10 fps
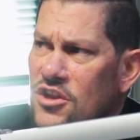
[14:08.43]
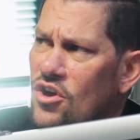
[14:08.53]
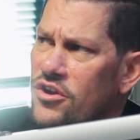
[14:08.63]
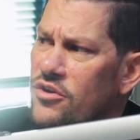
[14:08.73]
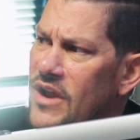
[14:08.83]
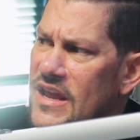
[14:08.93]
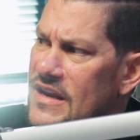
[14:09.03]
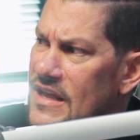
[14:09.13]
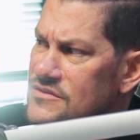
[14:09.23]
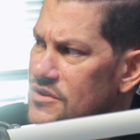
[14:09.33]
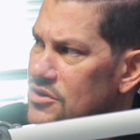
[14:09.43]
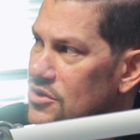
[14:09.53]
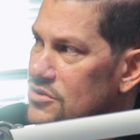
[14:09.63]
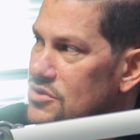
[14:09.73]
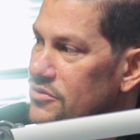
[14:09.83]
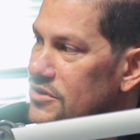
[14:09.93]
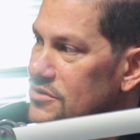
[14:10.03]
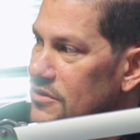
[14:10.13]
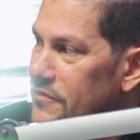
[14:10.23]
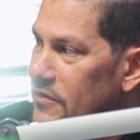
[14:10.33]
No, you're right. And that's what you're told to
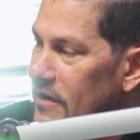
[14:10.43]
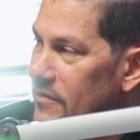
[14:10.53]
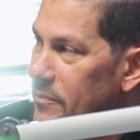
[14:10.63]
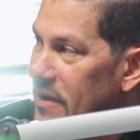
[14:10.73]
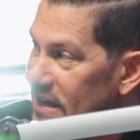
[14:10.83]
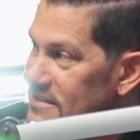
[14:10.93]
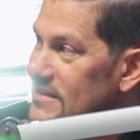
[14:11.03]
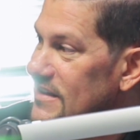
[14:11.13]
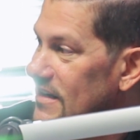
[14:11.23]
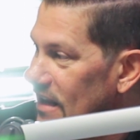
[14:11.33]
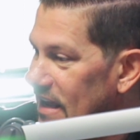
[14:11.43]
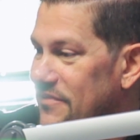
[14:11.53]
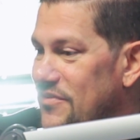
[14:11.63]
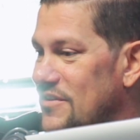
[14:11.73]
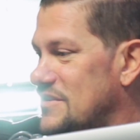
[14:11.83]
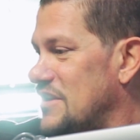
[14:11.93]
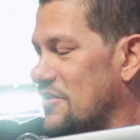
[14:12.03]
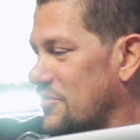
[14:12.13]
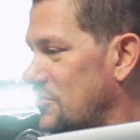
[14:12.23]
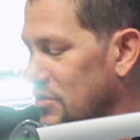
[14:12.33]
do. If you have a passion in life,
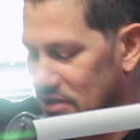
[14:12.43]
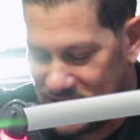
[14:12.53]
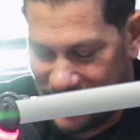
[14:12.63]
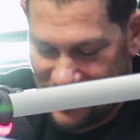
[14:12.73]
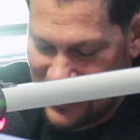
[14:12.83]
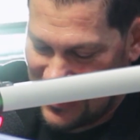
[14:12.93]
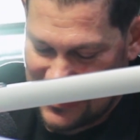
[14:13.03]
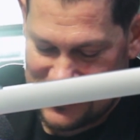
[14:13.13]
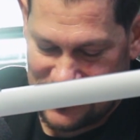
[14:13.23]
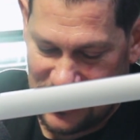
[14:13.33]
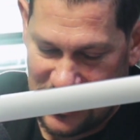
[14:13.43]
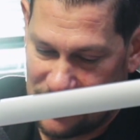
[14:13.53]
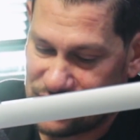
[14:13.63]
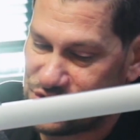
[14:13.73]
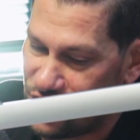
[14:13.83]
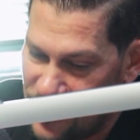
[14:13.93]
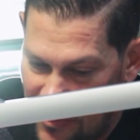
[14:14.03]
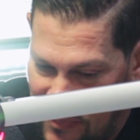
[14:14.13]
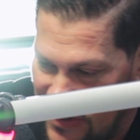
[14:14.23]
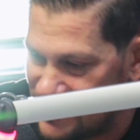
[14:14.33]
you tell our kids, and I'm sure
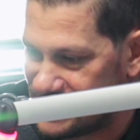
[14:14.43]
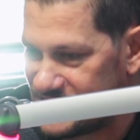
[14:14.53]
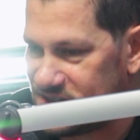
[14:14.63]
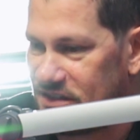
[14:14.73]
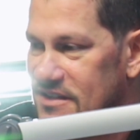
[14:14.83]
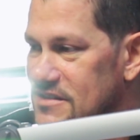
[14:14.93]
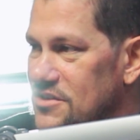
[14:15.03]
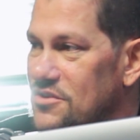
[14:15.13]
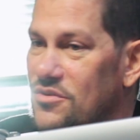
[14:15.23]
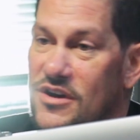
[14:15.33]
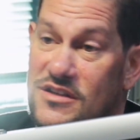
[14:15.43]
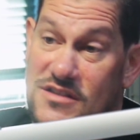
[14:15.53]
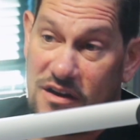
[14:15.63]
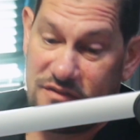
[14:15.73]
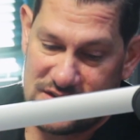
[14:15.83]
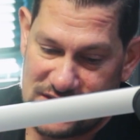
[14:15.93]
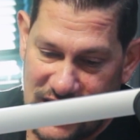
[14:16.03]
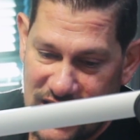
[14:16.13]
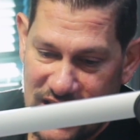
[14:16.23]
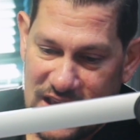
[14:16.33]
your parents instilled this in you, and it's obvious
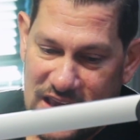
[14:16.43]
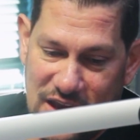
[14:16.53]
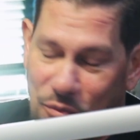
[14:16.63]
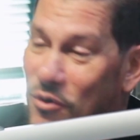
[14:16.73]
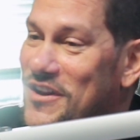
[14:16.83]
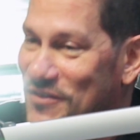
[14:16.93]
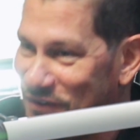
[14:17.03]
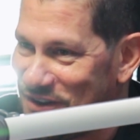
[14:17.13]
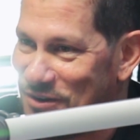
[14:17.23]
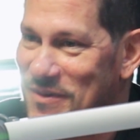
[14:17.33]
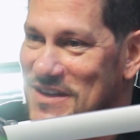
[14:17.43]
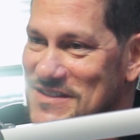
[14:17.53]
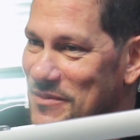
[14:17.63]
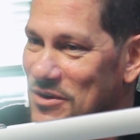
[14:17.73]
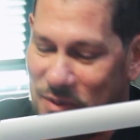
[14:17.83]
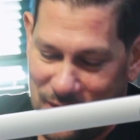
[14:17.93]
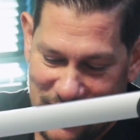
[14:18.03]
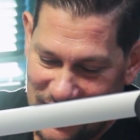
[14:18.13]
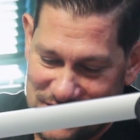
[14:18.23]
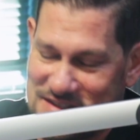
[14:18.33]
that it worked for you because, I mean, you probably
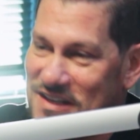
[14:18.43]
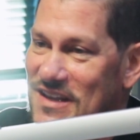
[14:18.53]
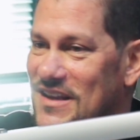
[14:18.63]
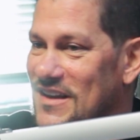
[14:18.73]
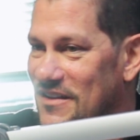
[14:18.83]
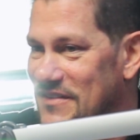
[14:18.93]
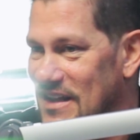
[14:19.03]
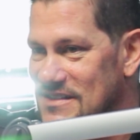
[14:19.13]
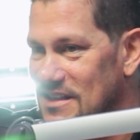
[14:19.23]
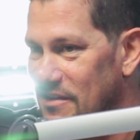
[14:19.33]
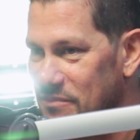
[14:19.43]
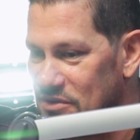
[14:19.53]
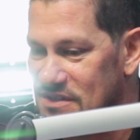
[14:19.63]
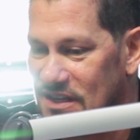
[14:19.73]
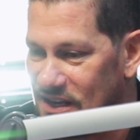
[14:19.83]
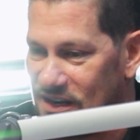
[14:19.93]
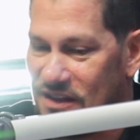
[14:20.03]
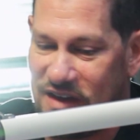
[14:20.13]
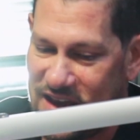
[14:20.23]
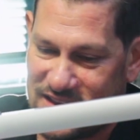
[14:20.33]
love singing and love dancing, love music and
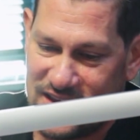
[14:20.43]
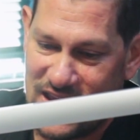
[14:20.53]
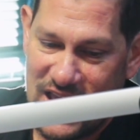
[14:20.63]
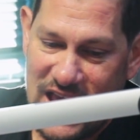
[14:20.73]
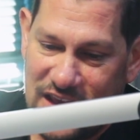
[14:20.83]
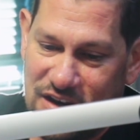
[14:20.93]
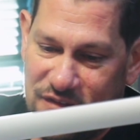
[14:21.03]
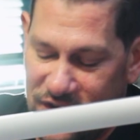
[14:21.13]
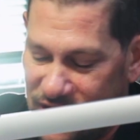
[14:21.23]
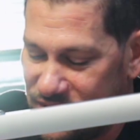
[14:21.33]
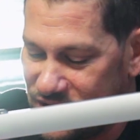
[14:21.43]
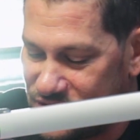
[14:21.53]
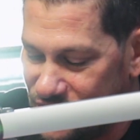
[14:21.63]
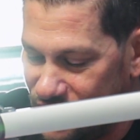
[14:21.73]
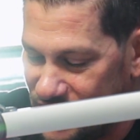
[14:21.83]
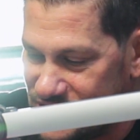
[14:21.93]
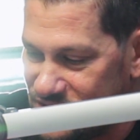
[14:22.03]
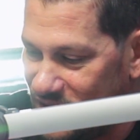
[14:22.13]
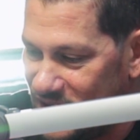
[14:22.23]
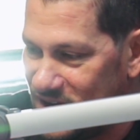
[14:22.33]
love acting. And if you're able to do
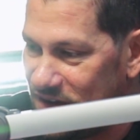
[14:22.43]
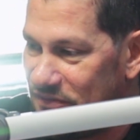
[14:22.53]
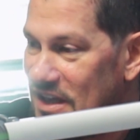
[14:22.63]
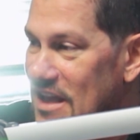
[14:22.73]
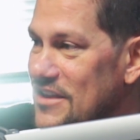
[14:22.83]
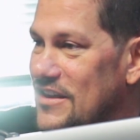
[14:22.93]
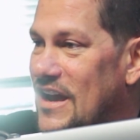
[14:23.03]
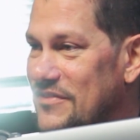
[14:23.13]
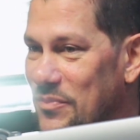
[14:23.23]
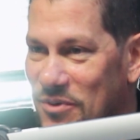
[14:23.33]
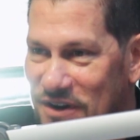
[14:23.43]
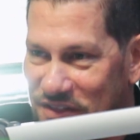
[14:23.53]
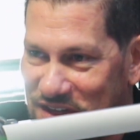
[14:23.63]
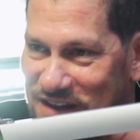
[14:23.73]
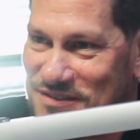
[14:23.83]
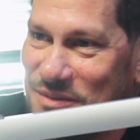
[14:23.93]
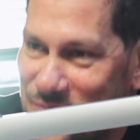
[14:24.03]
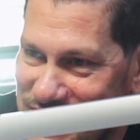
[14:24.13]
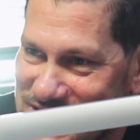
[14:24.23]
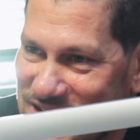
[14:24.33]
what you love, you have to put
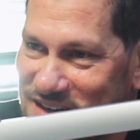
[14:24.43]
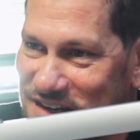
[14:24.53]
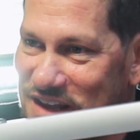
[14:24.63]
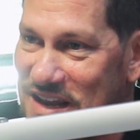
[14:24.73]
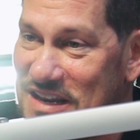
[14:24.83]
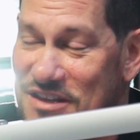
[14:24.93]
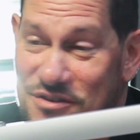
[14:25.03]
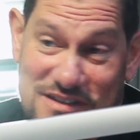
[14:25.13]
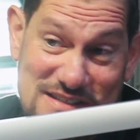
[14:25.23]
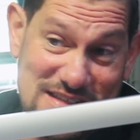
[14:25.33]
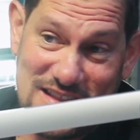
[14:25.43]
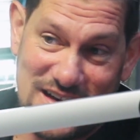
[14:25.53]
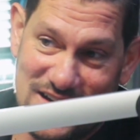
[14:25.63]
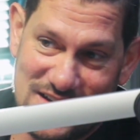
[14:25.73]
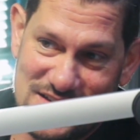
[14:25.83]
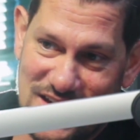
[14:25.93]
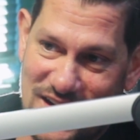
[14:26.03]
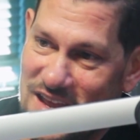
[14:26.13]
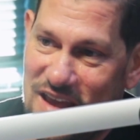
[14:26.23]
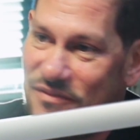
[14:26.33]
1,000% in it. You could see that he does that
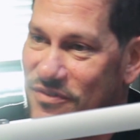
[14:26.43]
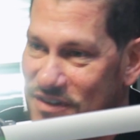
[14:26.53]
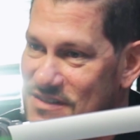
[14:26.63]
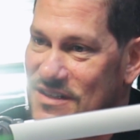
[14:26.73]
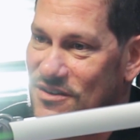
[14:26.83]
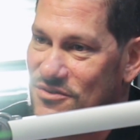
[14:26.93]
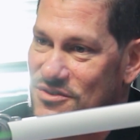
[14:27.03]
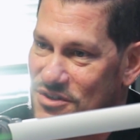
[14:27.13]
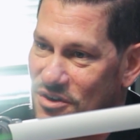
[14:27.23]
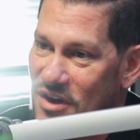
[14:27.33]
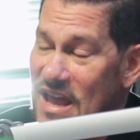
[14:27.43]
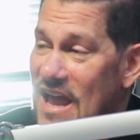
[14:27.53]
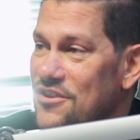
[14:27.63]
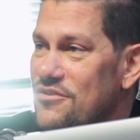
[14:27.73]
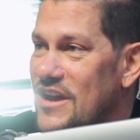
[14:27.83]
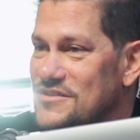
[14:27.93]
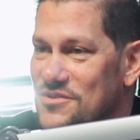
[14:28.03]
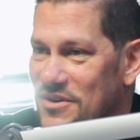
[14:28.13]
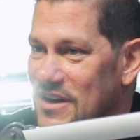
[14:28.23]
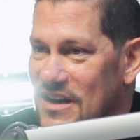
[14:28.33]
in every single show. And you guys
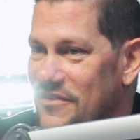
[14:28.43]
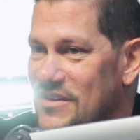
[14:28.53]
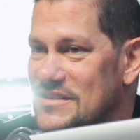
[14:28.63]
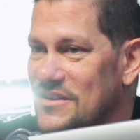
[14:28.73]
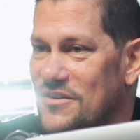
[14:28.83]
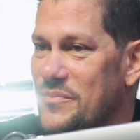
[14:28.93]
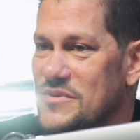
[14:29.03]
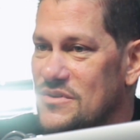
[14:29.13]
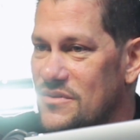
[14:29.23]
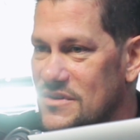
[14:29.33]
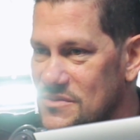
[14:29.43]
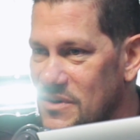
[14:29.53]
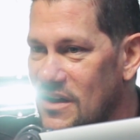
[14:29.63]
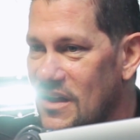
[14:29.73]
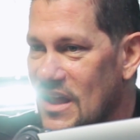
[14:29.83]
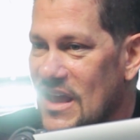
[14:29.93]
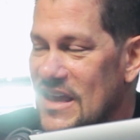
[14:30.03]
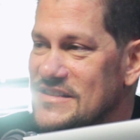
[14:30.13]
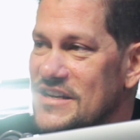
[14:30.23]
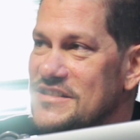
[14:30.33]
do it in every single episode as well.
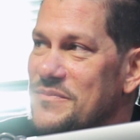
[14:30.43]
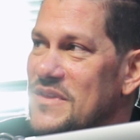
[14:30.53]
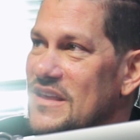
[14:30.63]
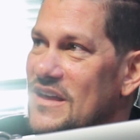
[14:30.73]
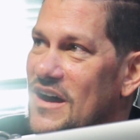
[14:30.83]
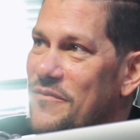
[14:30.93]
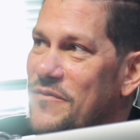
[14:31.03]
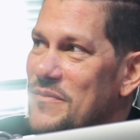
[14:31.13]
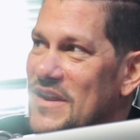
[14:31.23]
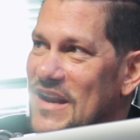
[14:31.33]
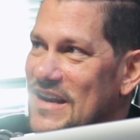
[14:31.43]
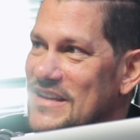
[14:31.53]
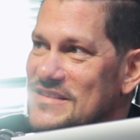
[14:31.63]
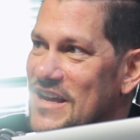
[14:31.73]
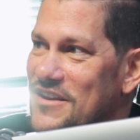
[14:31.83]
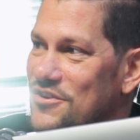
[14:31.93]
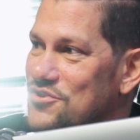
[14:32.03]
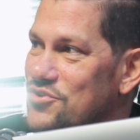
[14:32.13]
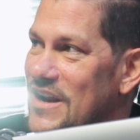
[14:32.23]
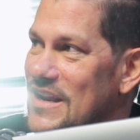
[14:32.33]
Is there something from the 90s that you're
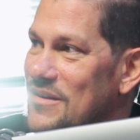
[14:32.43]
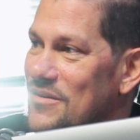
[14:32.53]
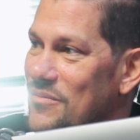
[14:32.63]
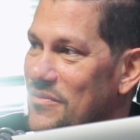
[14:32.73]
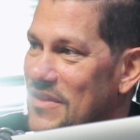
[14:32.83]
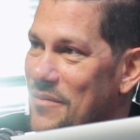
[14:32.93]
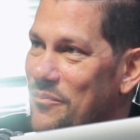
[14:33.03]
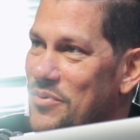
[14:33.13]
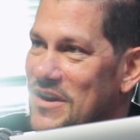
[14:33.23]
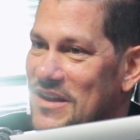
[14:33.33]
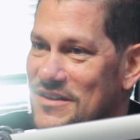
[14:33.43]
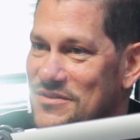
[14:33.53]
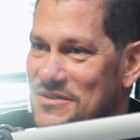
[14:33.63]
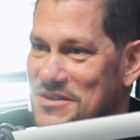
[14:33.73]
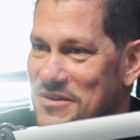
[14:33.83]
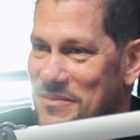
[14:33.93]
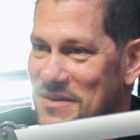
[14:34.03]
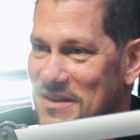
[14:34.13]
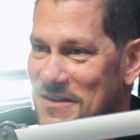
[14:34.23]
dreading them putting into a script?